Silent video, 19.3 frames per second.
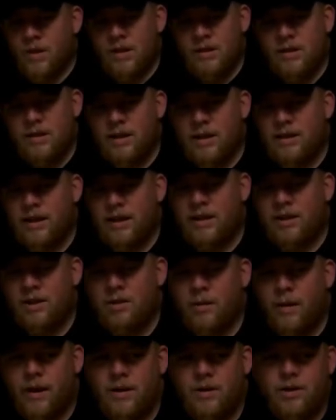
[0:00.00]
See, it takes
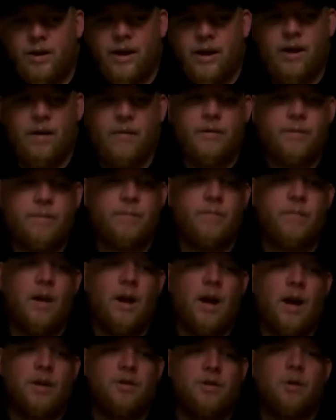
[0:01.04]
strategy out of it.
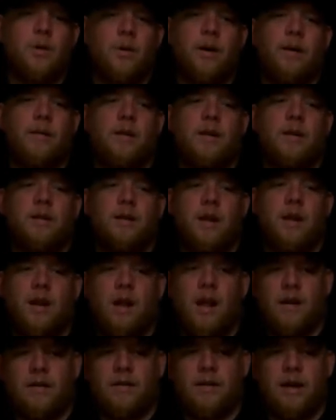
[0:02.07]
I enjoyed it because a
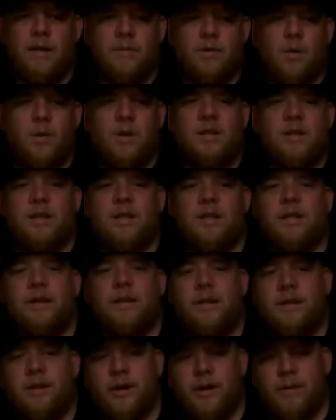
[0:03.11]
lot of times it wasn't
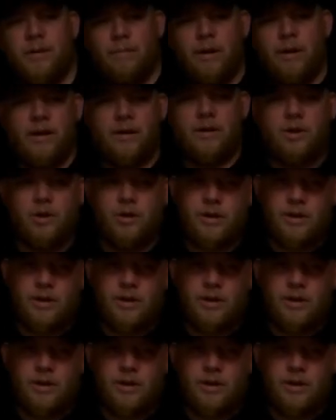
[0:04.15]
necessarily turn-based. Your